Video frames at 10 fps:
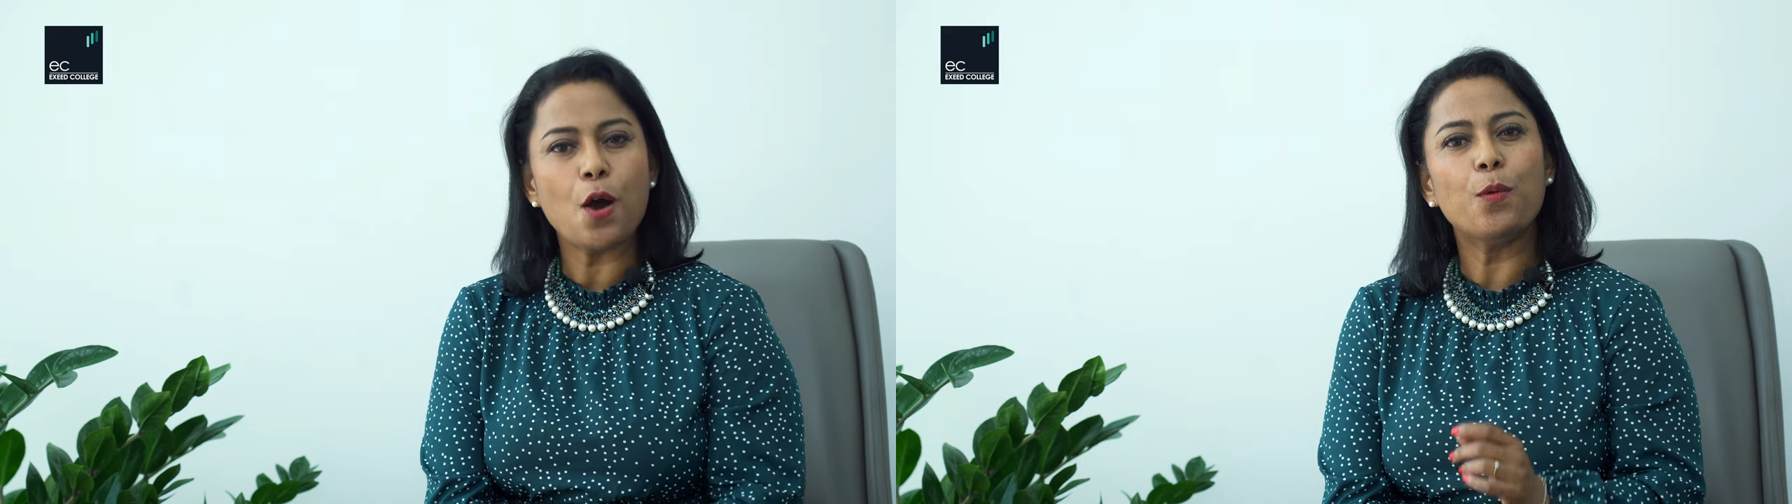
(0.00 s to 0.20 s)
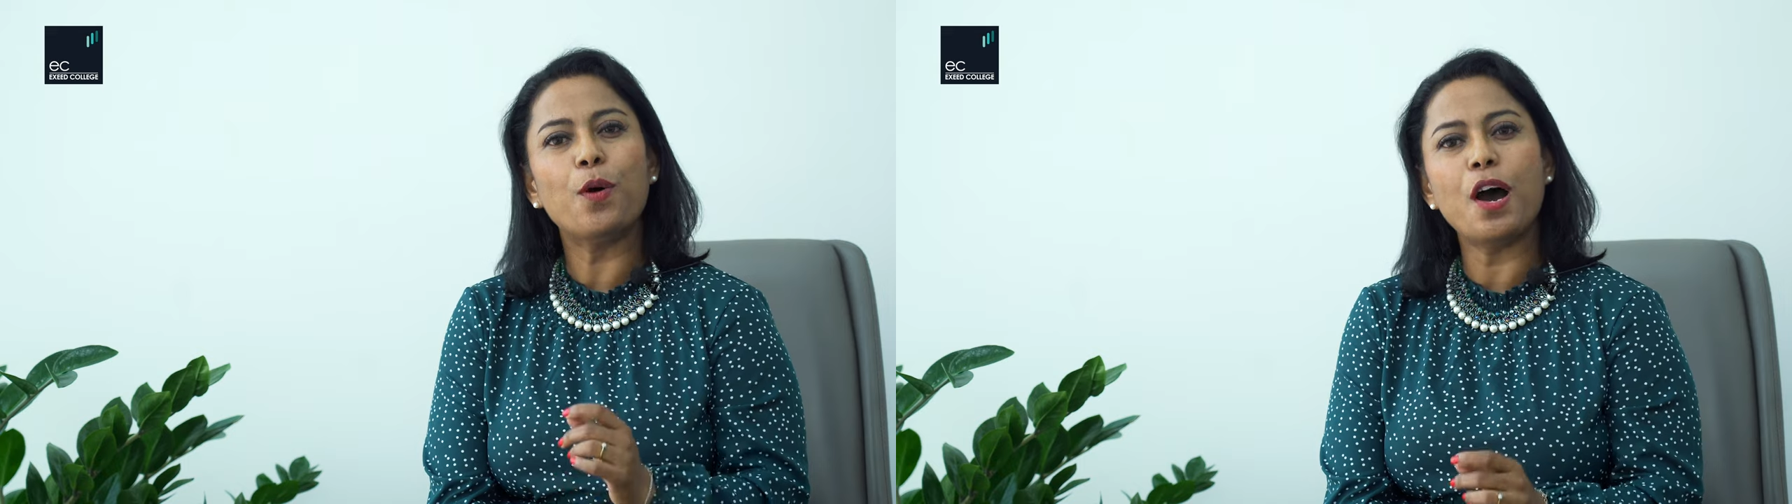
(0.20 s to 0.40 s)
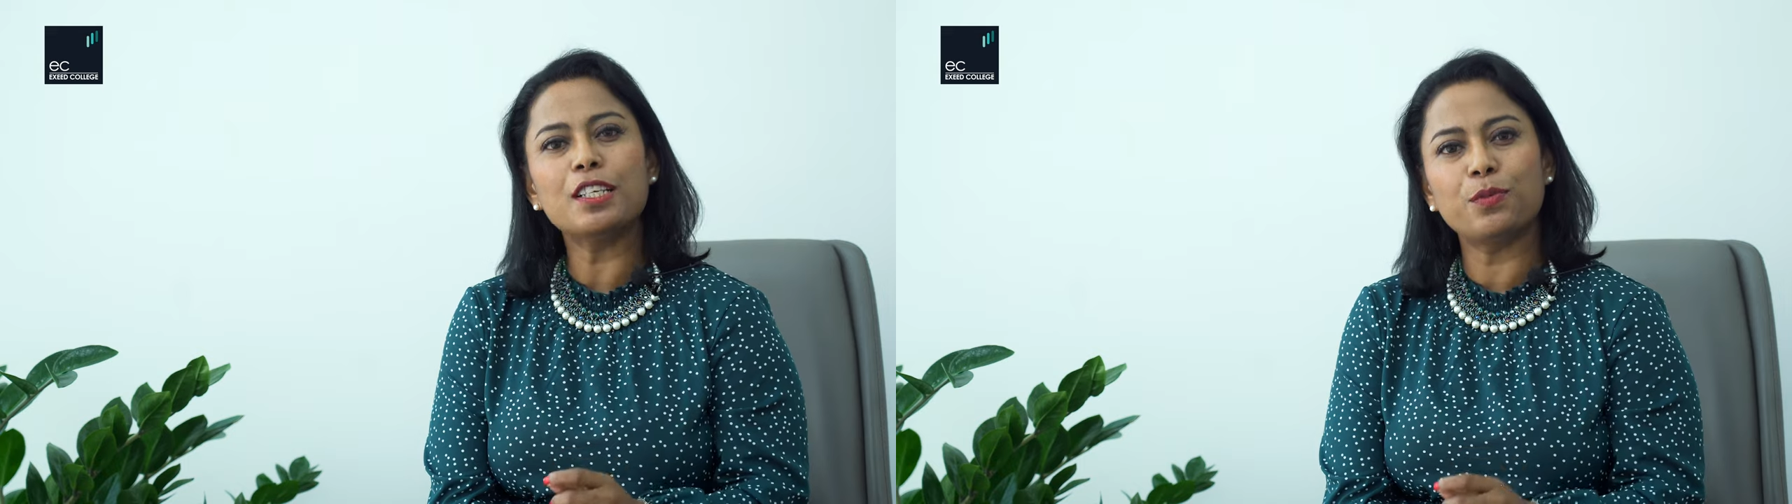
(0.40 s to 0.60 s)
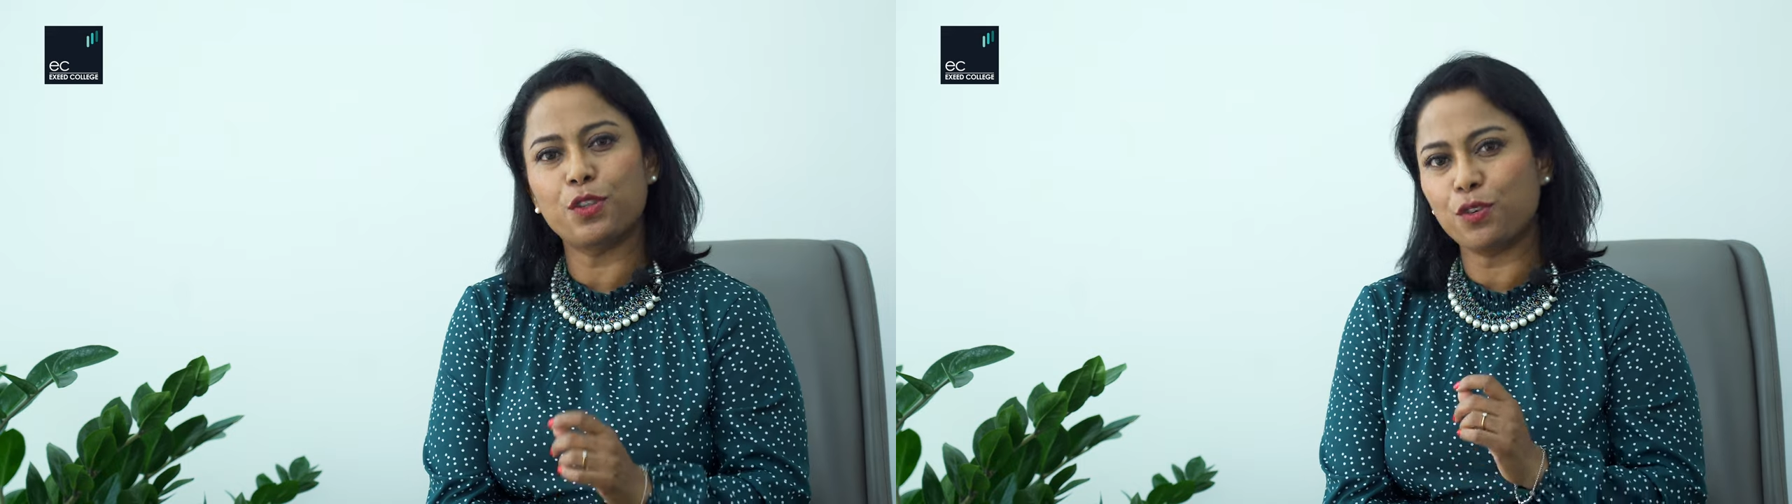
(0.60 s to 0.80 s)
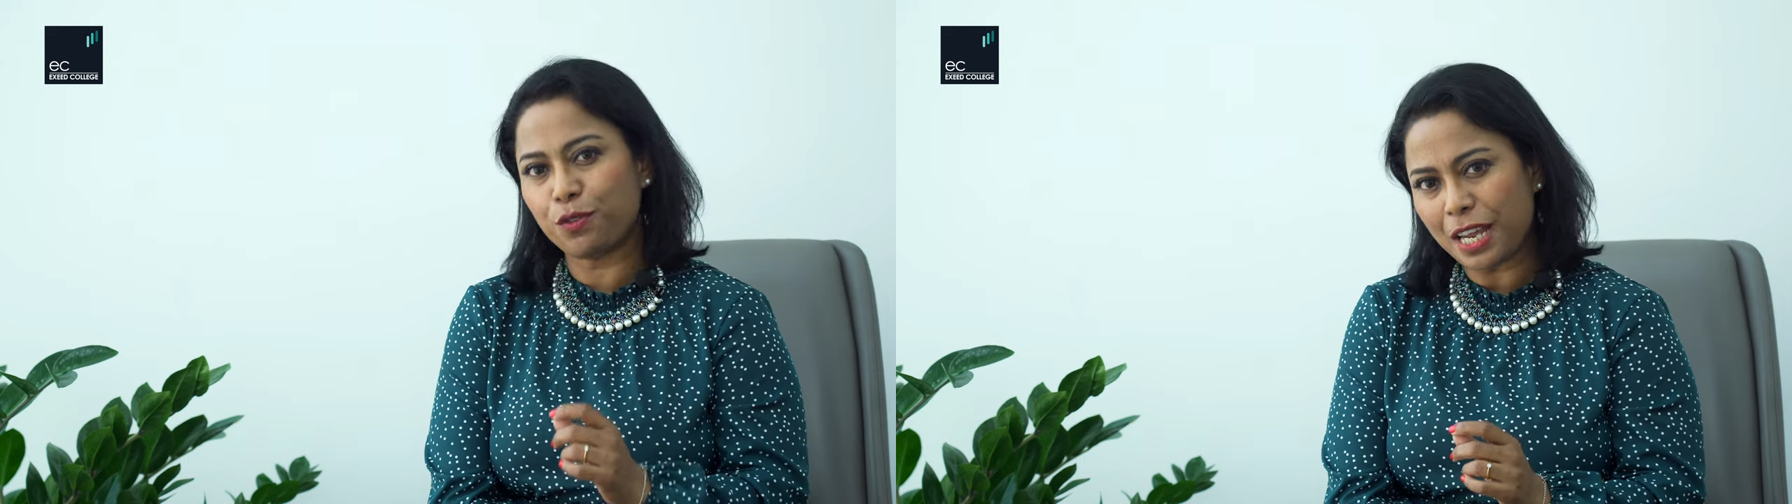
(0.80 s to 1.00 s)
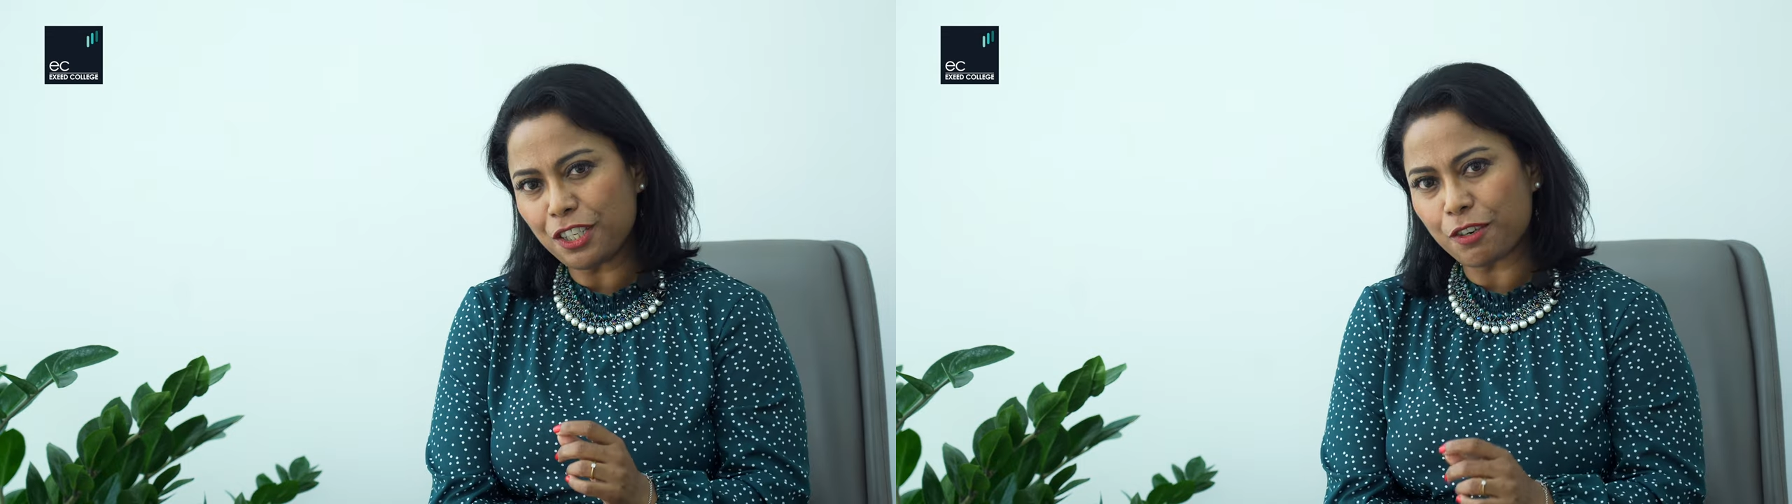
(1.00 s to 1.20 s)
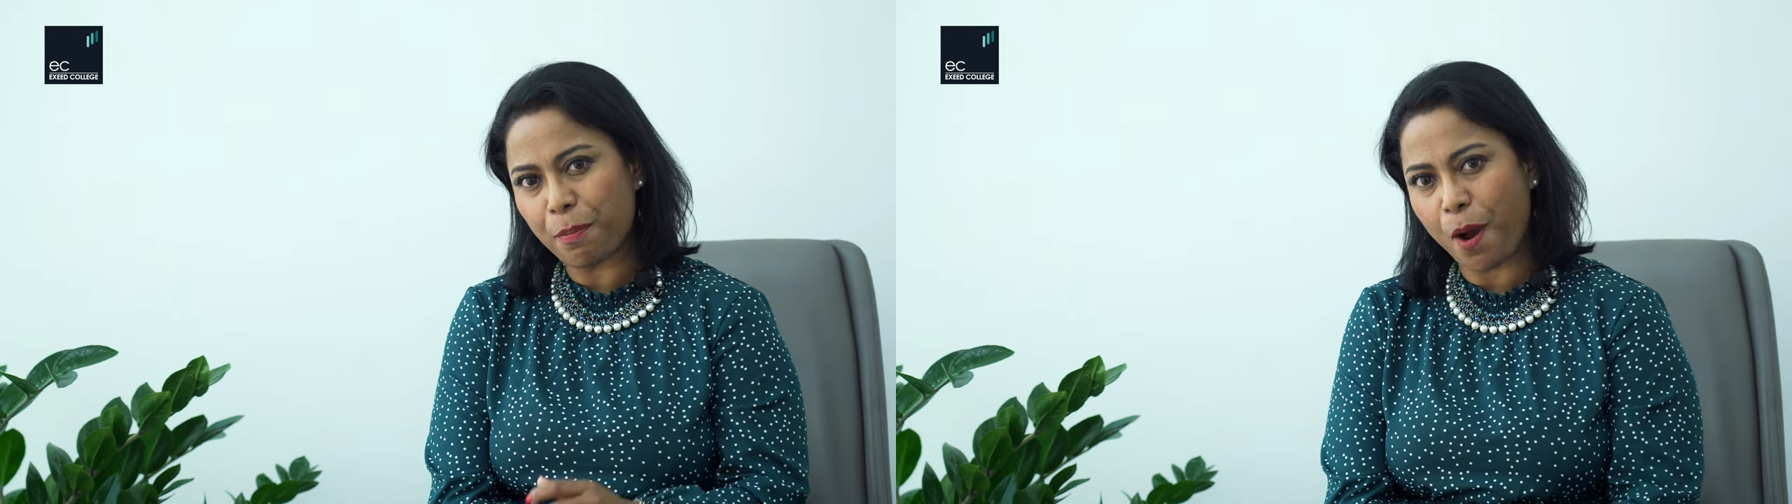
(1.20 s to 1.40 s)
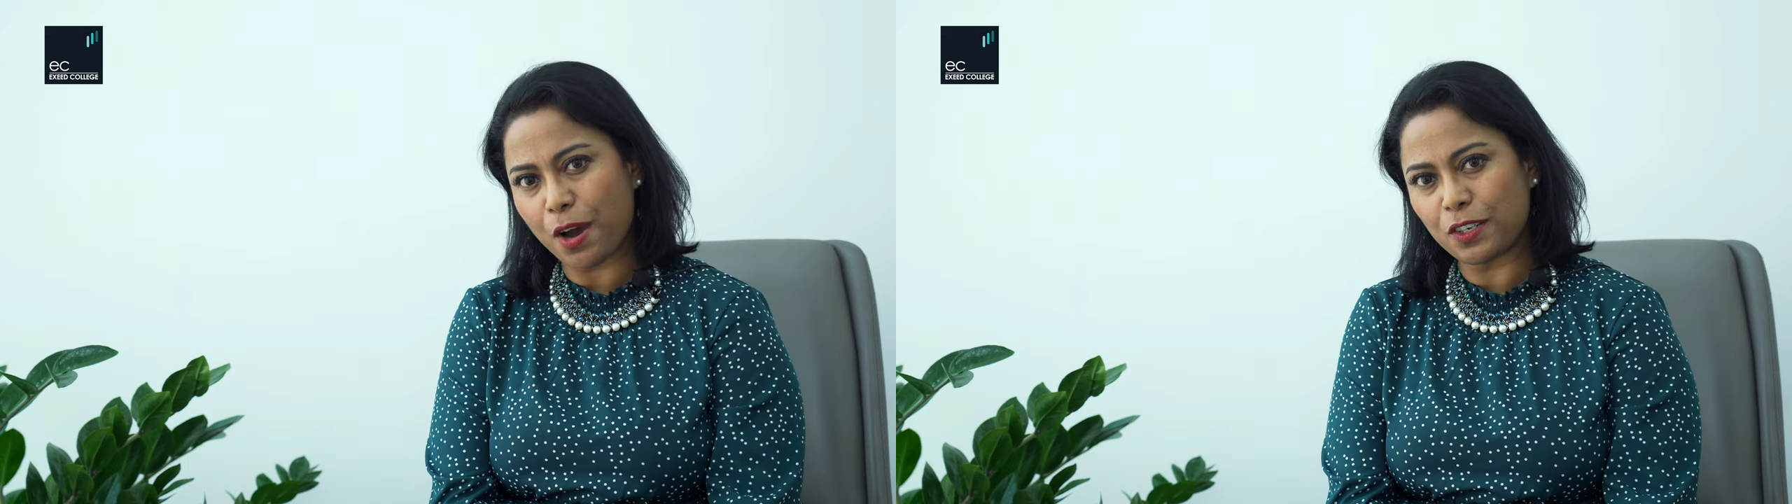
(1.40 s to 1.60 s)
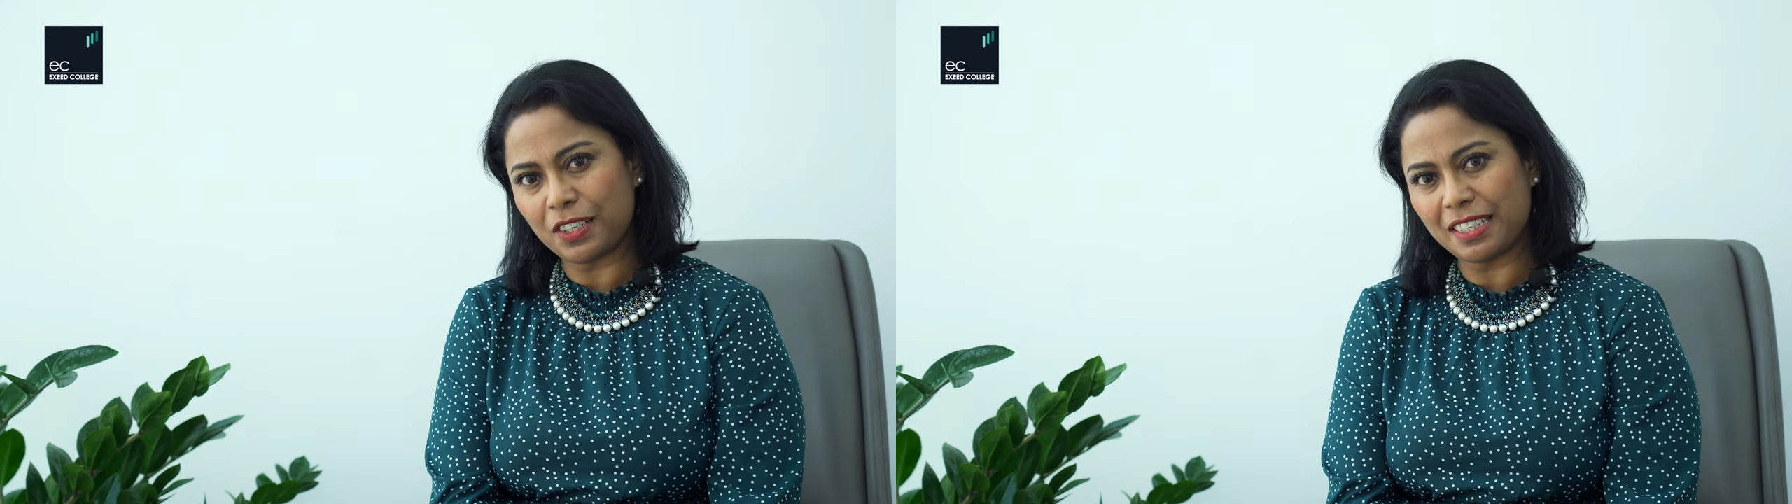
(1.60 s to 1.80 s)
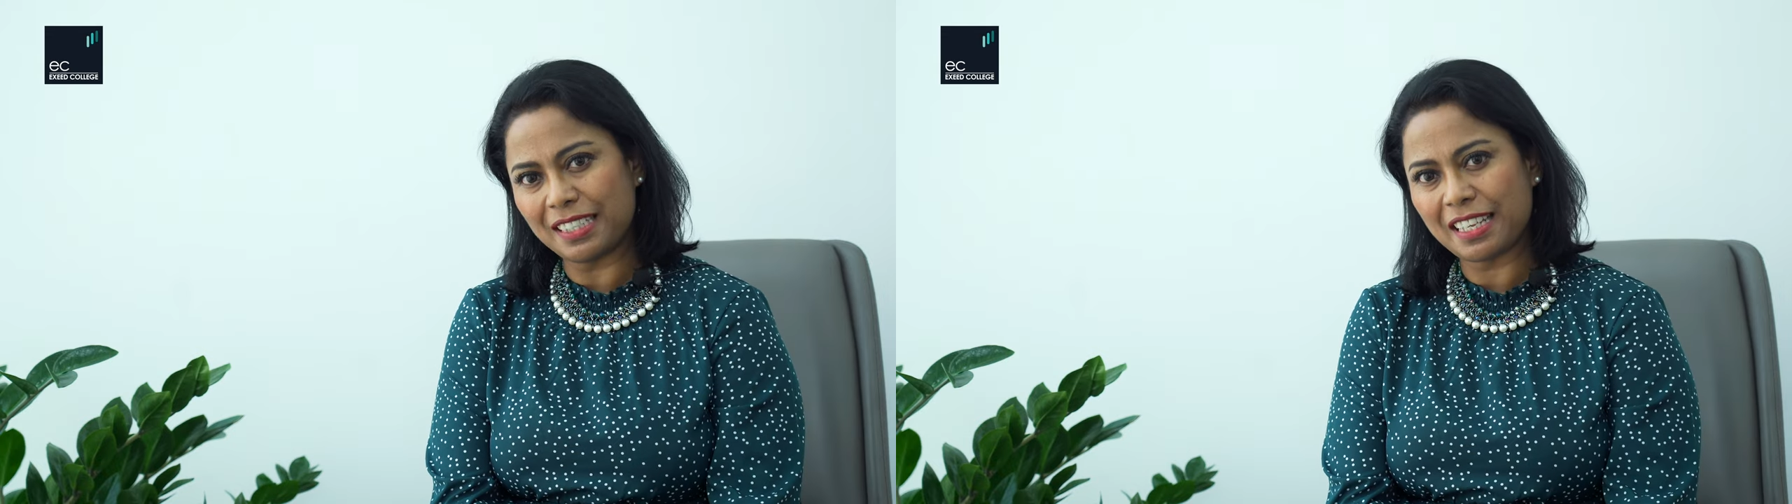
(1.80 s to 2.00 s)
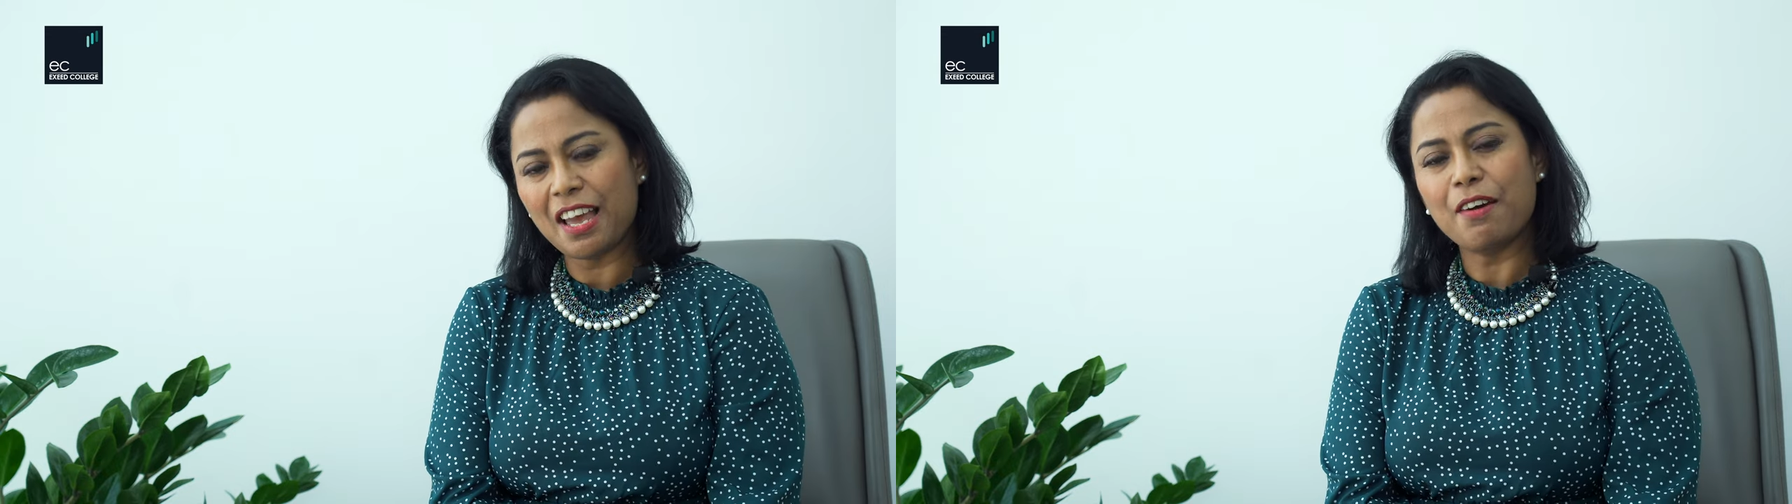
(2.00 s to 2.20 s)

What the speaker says: works with a range of partners